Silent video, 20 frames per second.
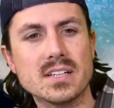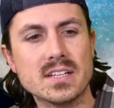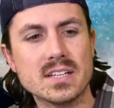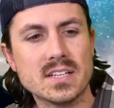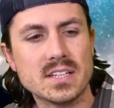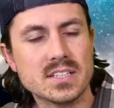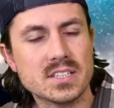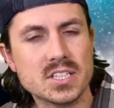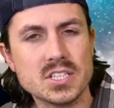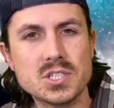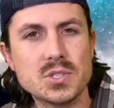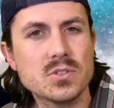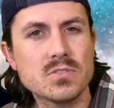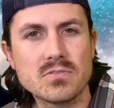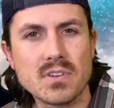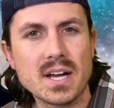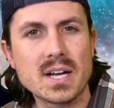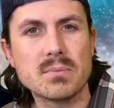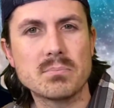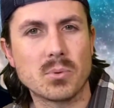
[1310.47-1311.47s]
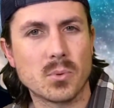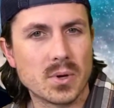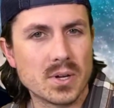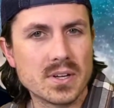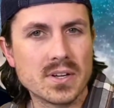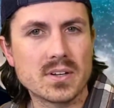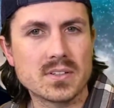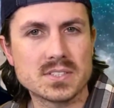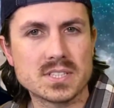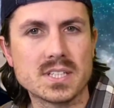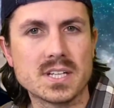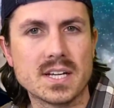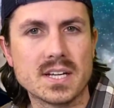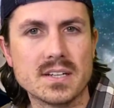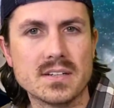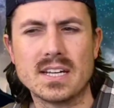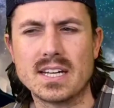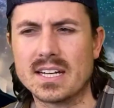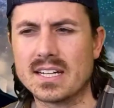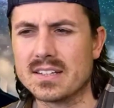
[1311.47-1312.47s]
"Did you invite a boy here tonight?"
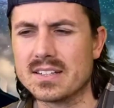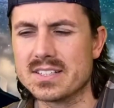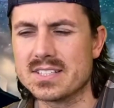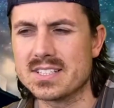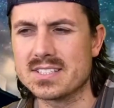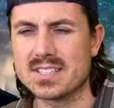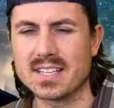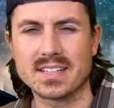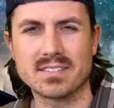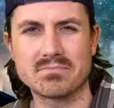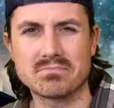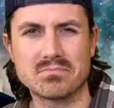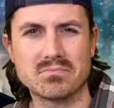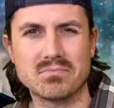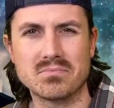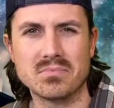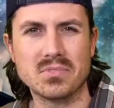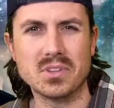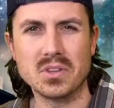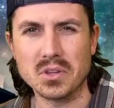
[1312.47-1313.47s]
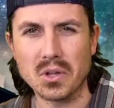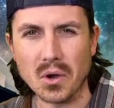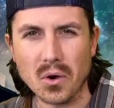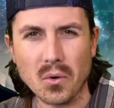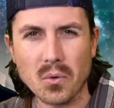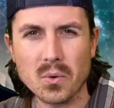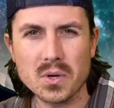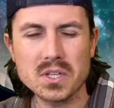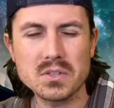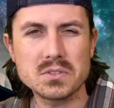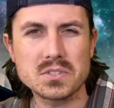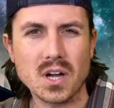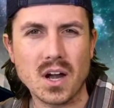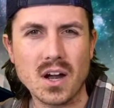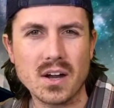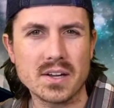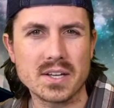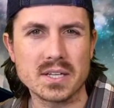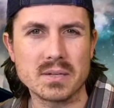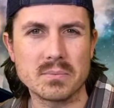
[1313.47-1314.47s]
And Alyssa's like, "No, what are you
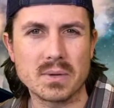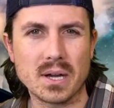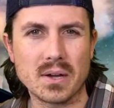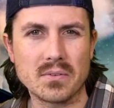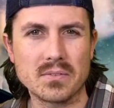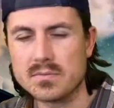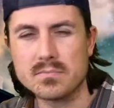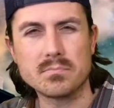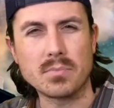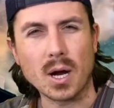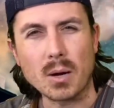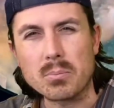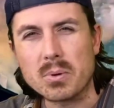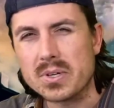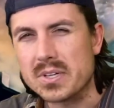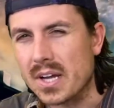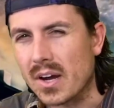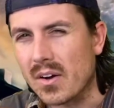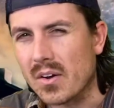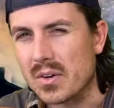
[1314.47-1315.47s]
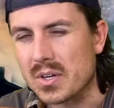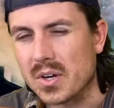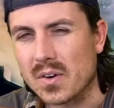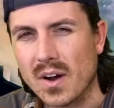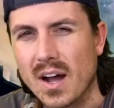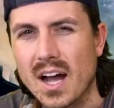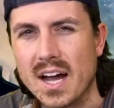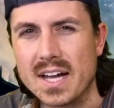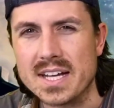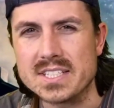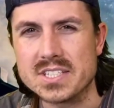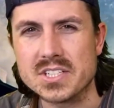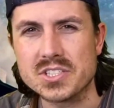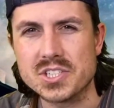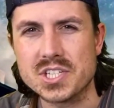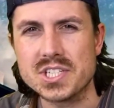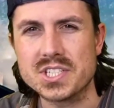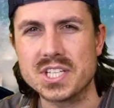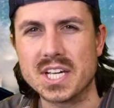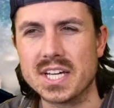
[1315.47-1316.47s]
talking about?" Barbara narrowed her eyes and she
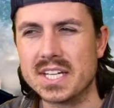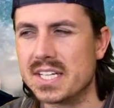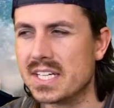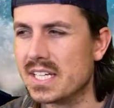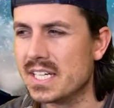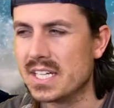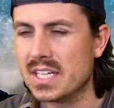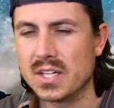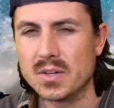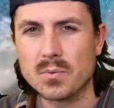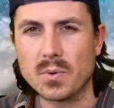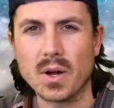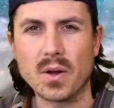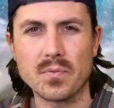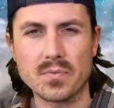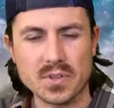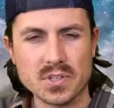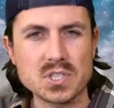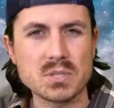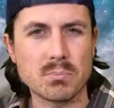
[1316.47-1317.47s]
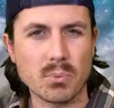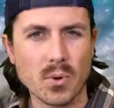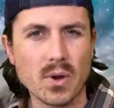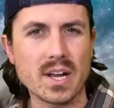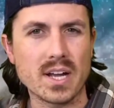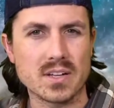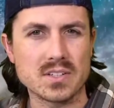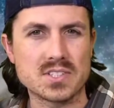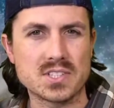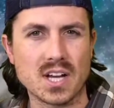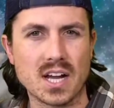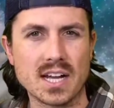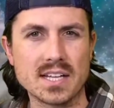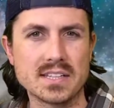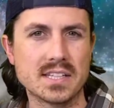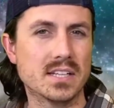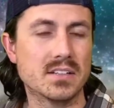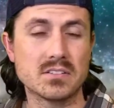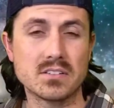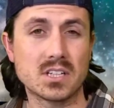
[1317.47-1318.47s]
said, "Well, there's a boy outside
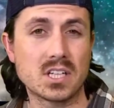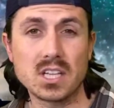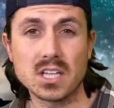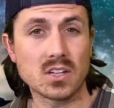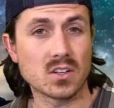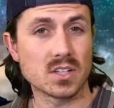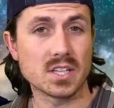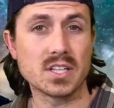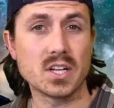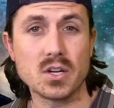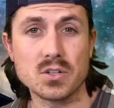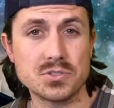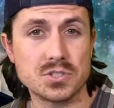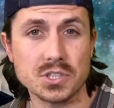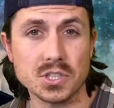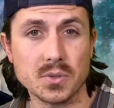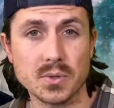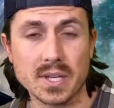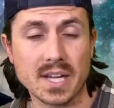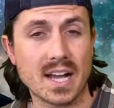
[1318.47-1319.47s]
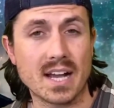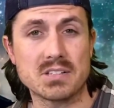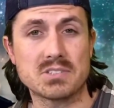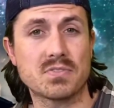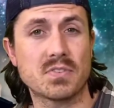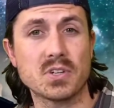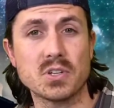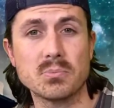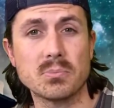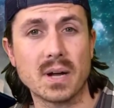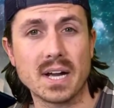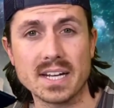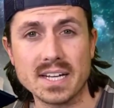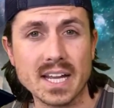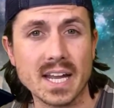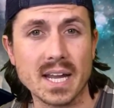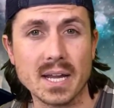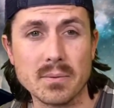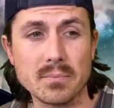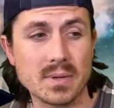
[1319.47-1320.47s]
that clearly knows you. He asked for you by
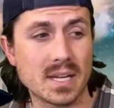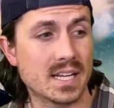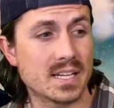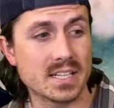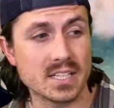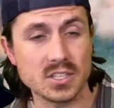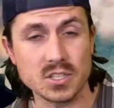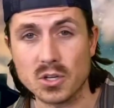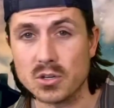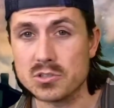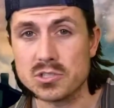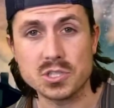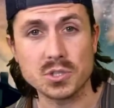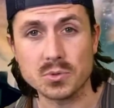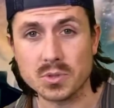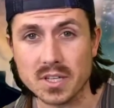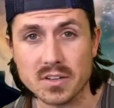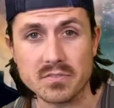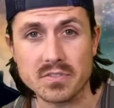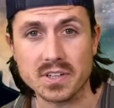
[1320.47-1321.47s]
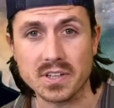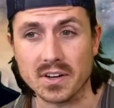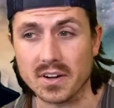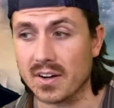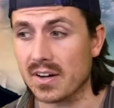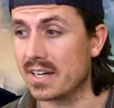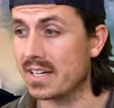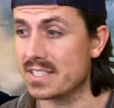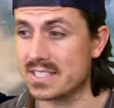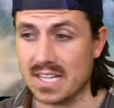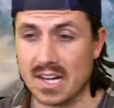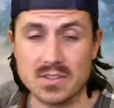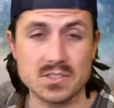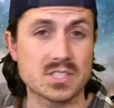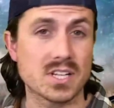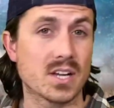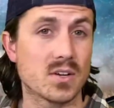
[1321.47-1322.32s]
name, and he knows you live here, and he's outside